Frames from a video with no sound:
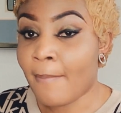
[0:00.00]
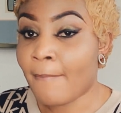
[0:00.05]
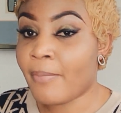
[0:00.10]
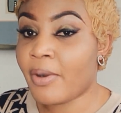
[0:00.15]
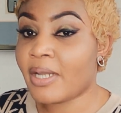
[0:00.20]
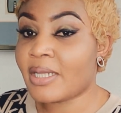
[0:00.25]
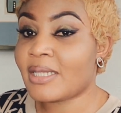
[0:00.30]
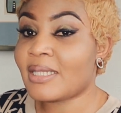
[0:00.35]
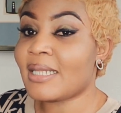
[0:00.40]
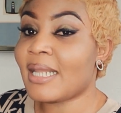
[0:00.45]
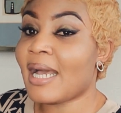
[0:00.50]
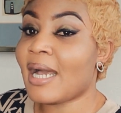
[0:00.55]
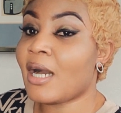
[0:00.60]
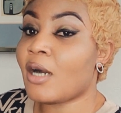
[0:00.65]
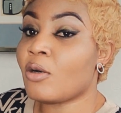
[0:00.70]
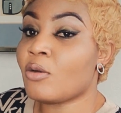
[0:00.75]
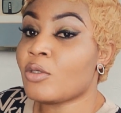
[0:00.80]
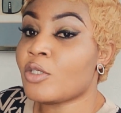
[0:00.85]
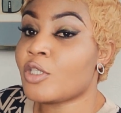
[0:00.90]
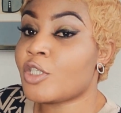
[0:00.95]
but
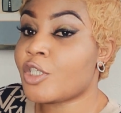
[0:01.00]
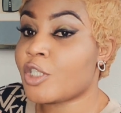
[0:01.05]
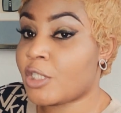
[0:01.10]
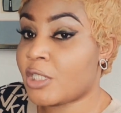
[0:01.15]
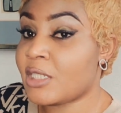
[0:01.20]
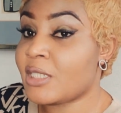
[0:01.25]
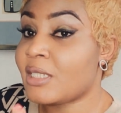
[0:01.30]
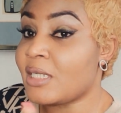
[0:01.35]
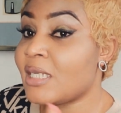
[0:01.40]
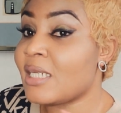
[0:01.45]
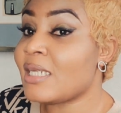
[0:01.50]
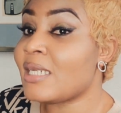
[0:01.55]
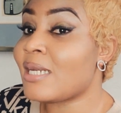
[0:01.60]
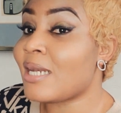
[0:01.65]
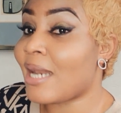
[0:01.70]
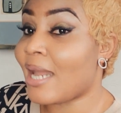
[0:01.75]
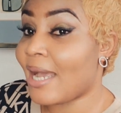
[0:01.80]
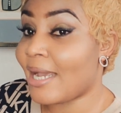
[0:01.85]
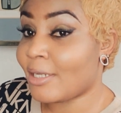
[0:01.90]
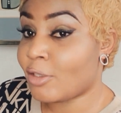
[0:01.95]
now she did
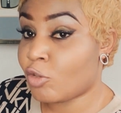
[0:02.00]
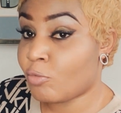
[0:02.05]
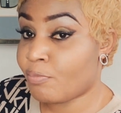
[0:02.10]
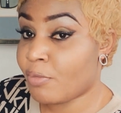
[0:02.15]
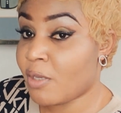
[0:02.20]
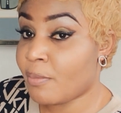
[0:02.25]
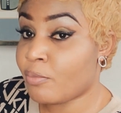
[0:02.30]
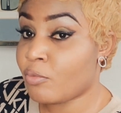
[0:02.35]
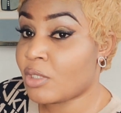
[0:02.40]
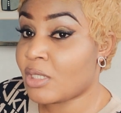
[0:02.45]
lie to people.